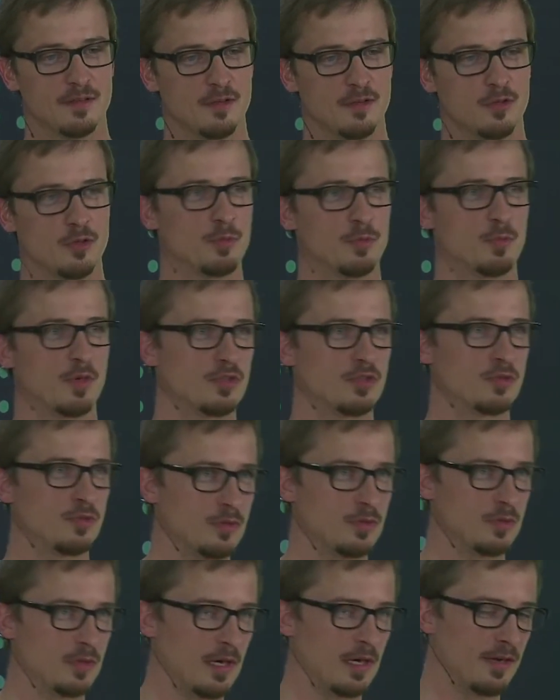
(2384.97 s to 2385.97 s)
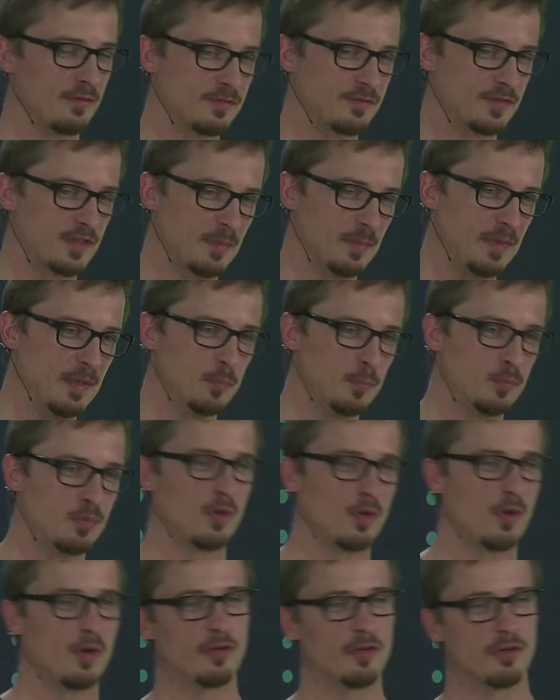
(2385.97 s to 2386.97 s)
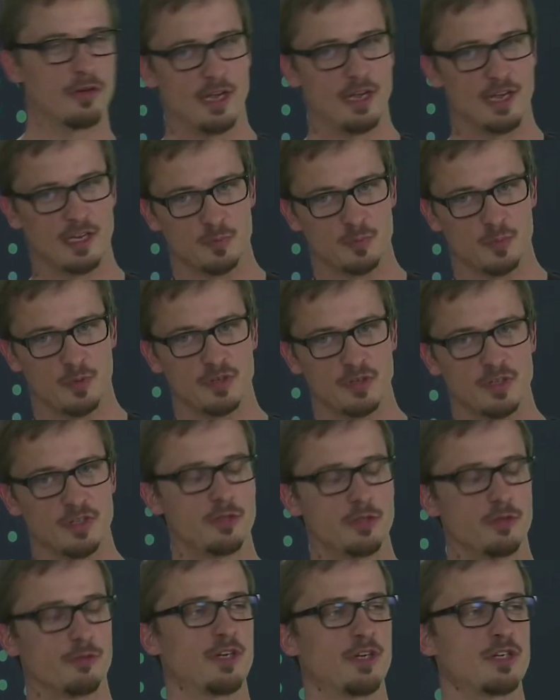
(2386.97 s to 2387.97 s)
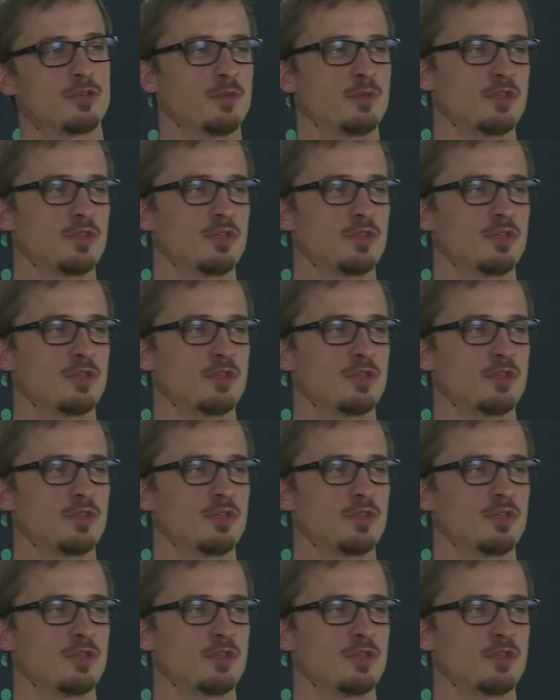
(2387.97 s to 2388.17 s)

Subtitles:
Do you want to have some import or export integration?